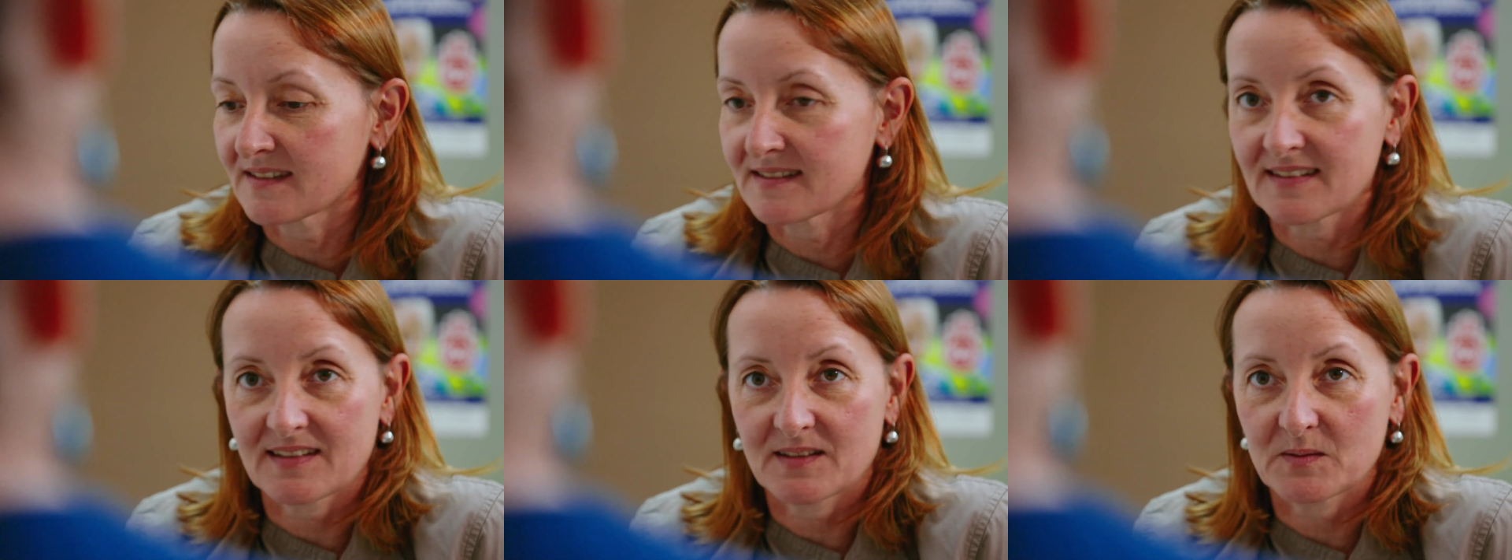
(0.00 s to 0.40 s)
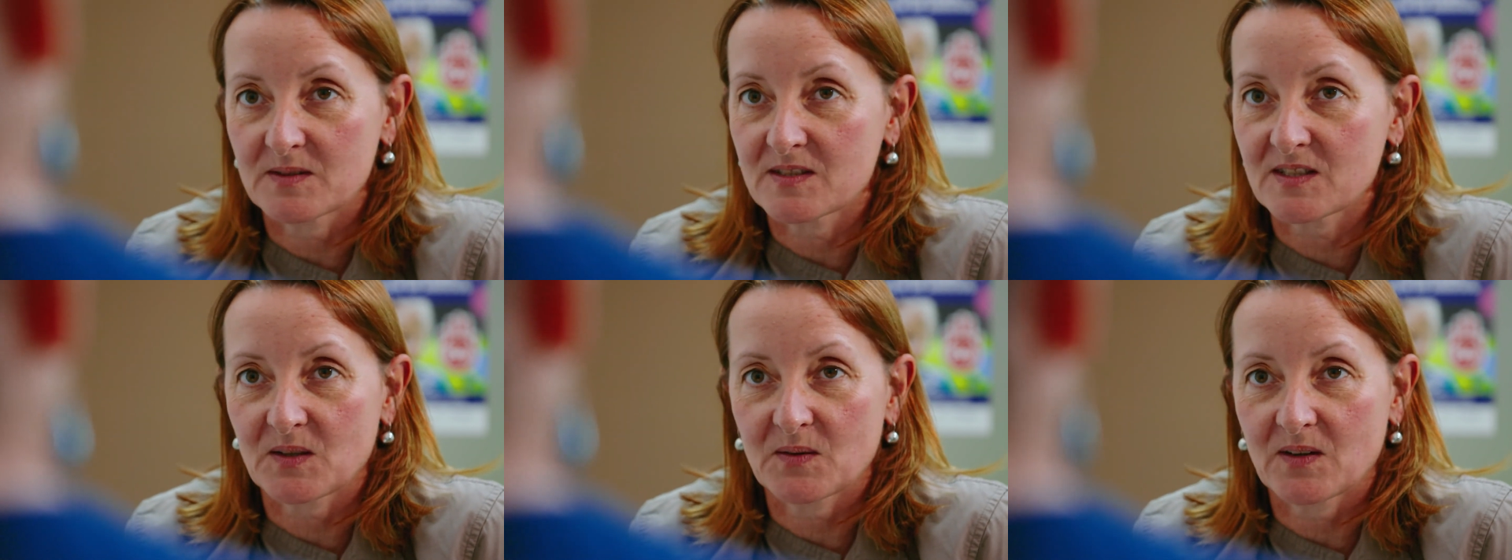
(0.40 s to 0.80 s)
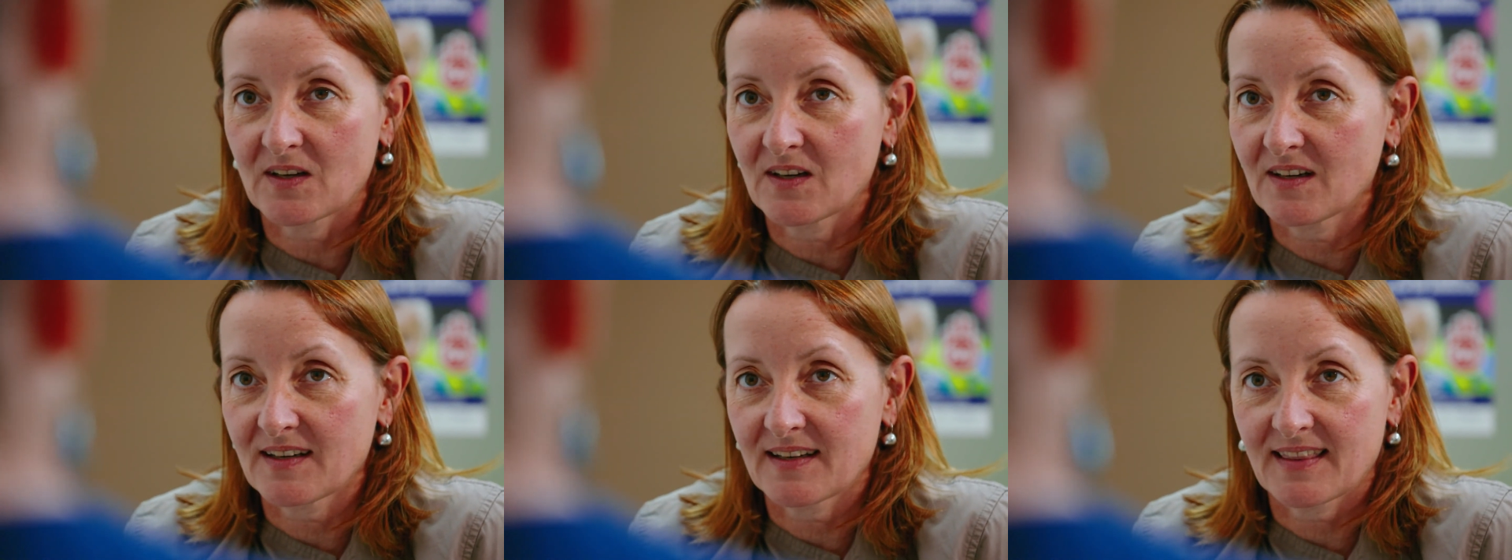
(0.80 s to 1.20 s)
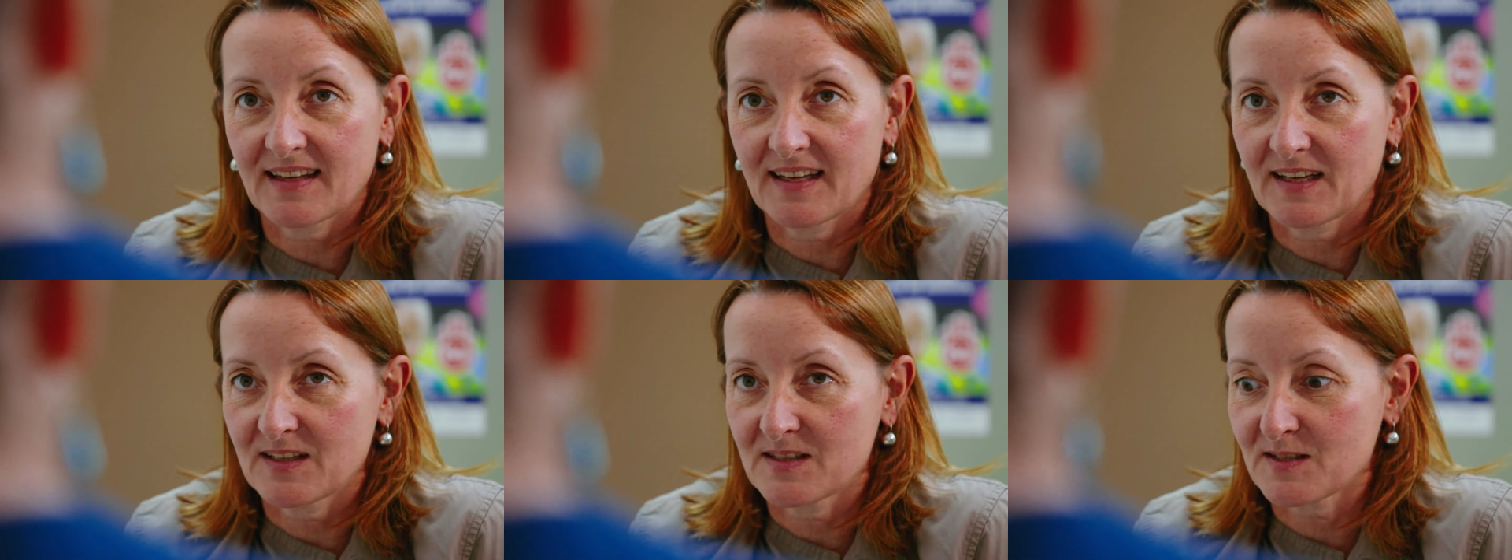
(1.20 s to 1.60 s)
here and you
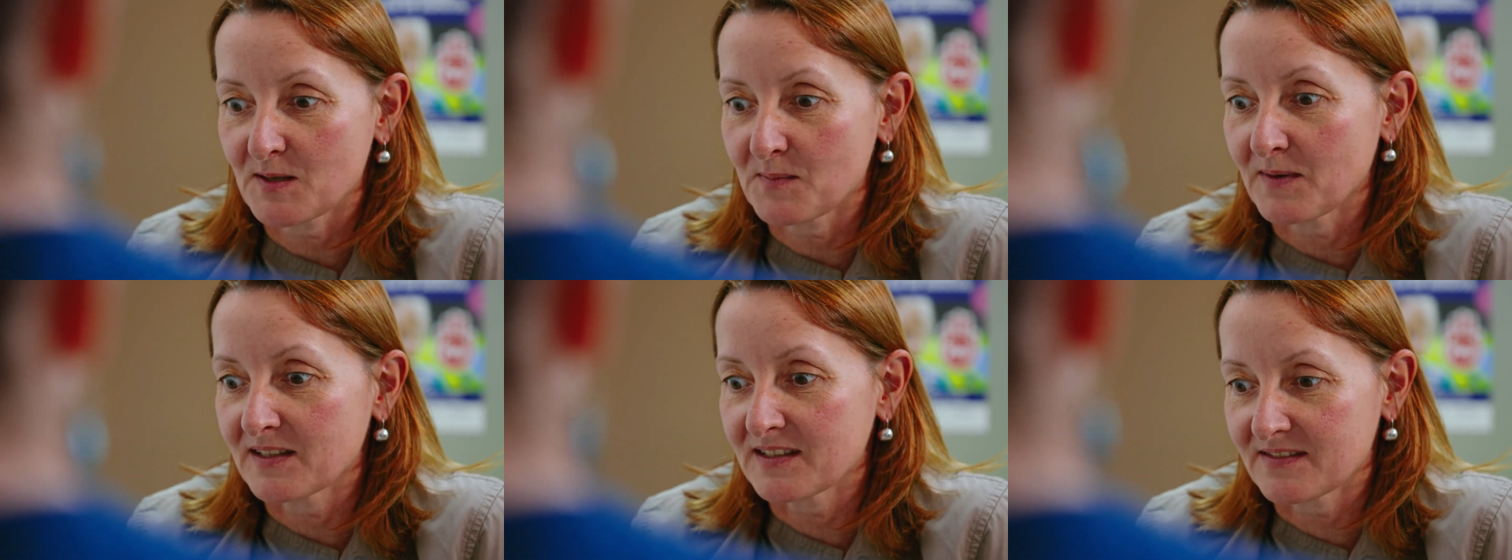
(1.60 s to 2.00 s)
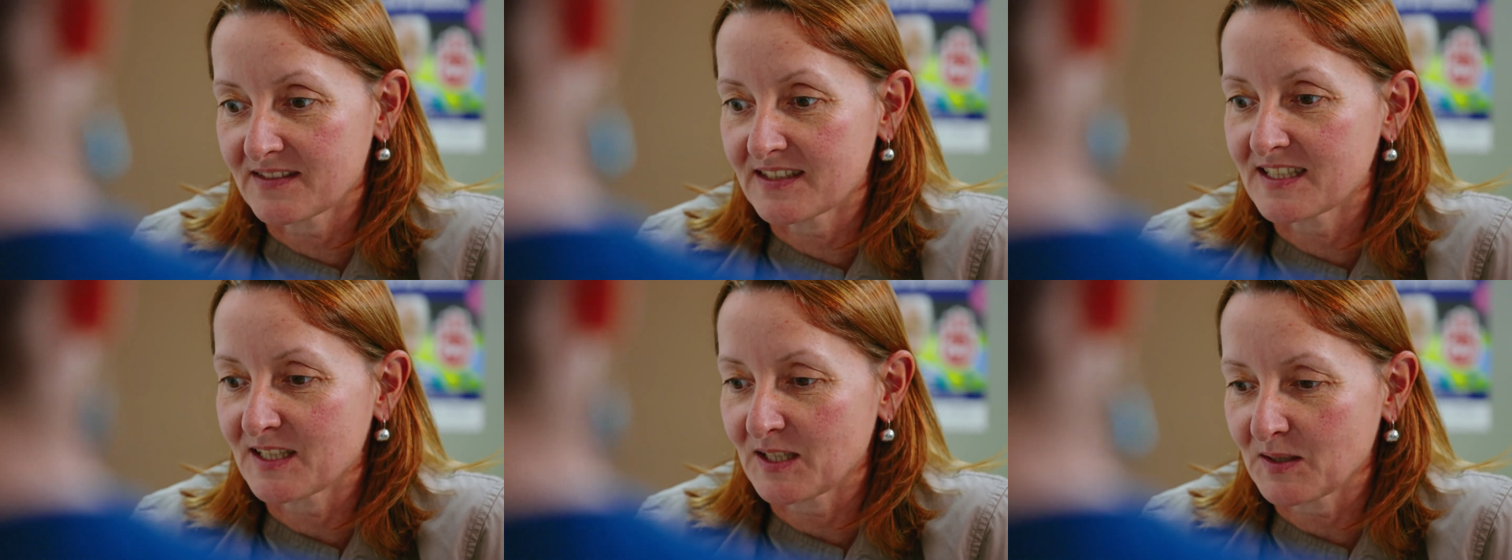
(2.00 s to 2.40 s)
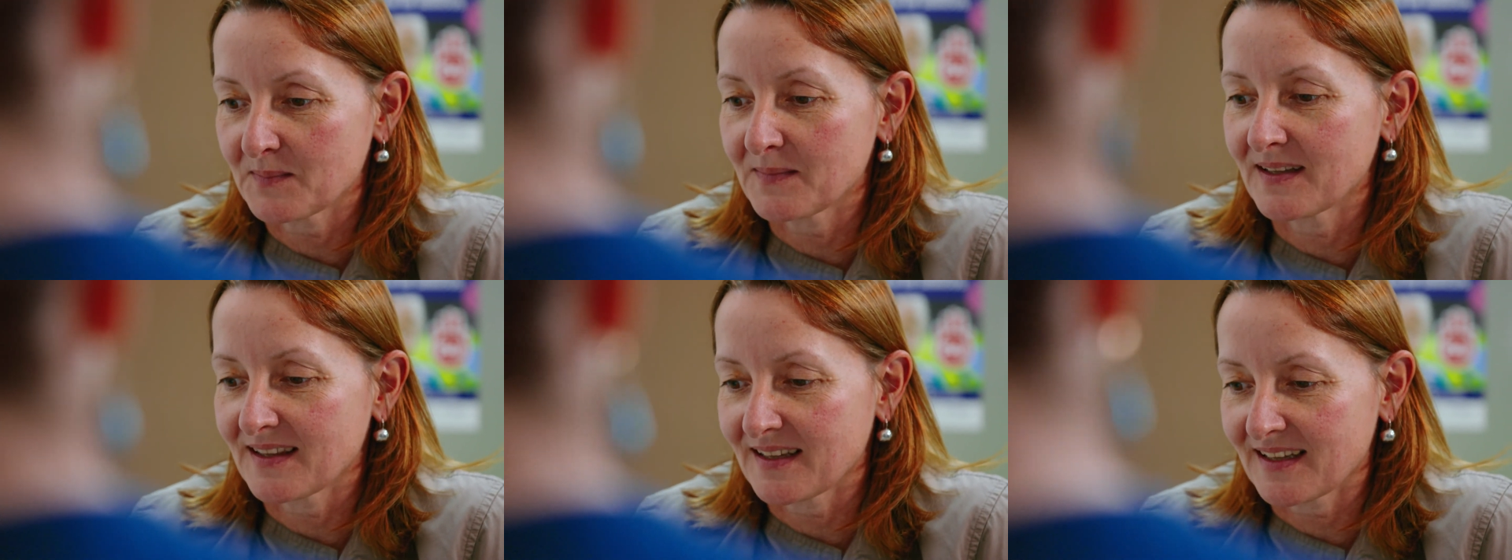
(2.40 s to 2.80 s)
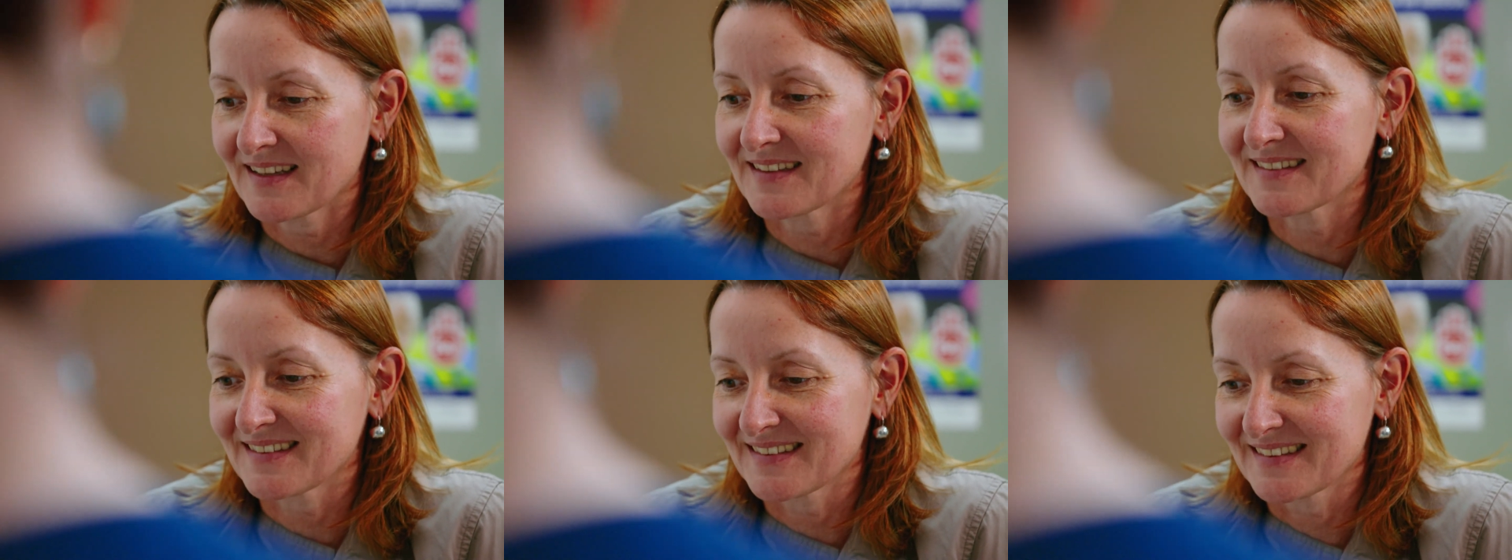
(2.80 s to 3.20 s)
have your role to play as the
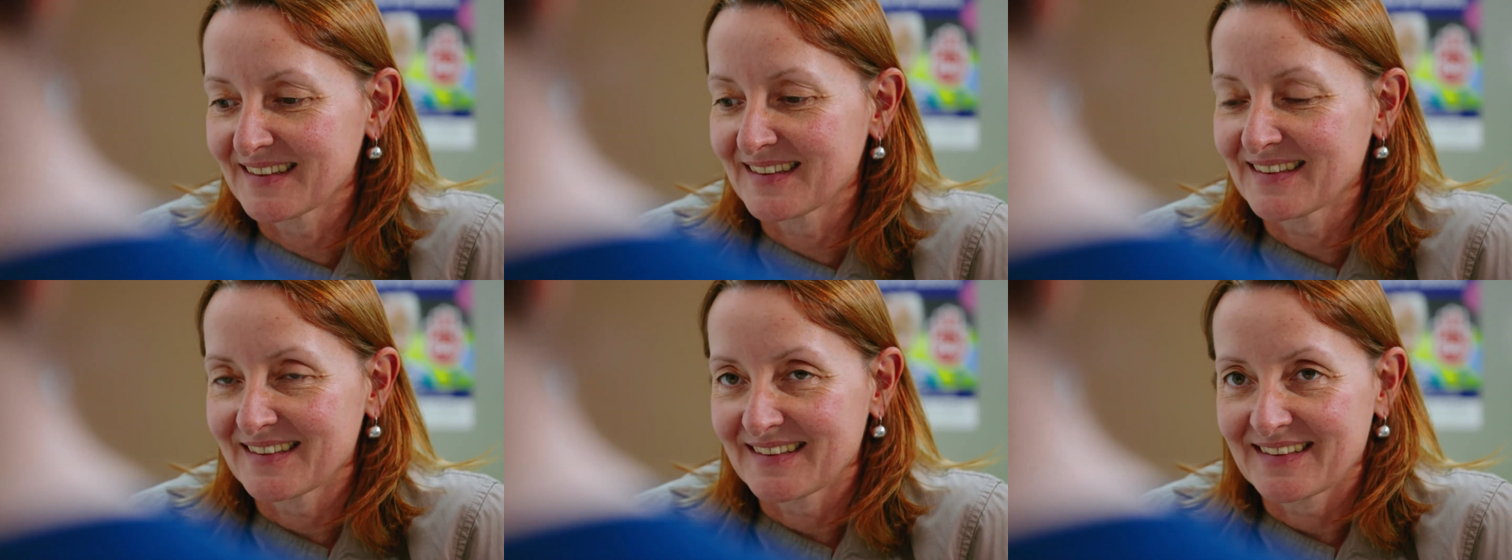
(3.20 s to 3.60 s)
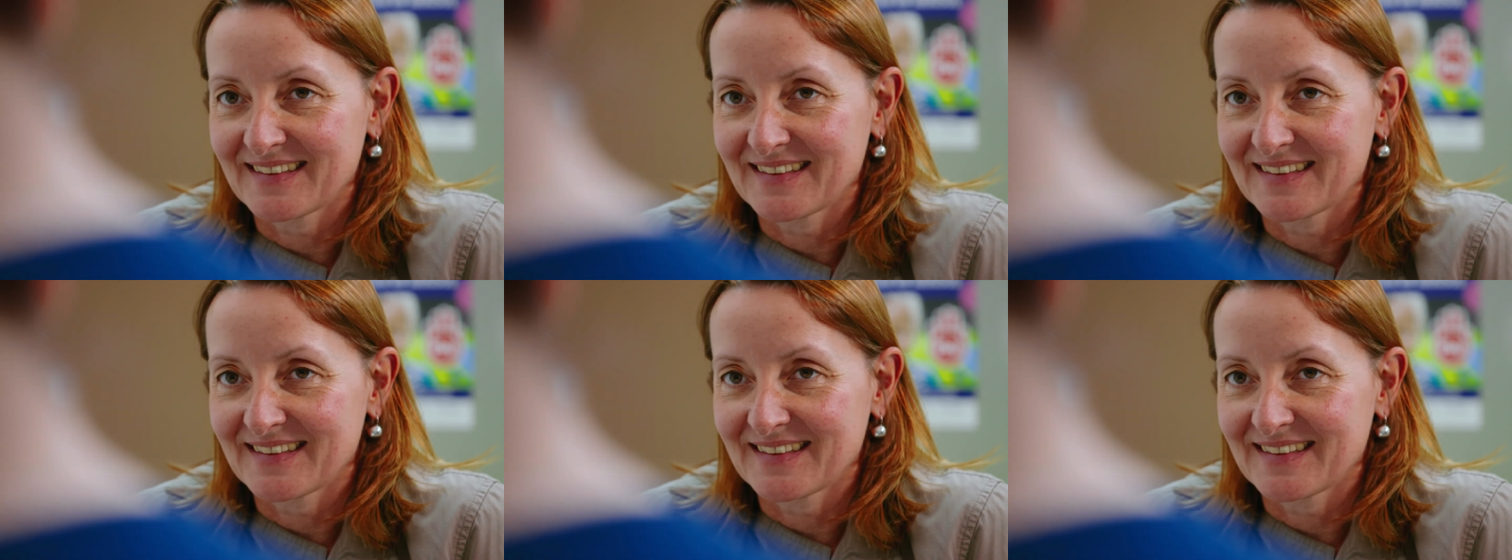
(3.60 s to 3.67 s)
patient. We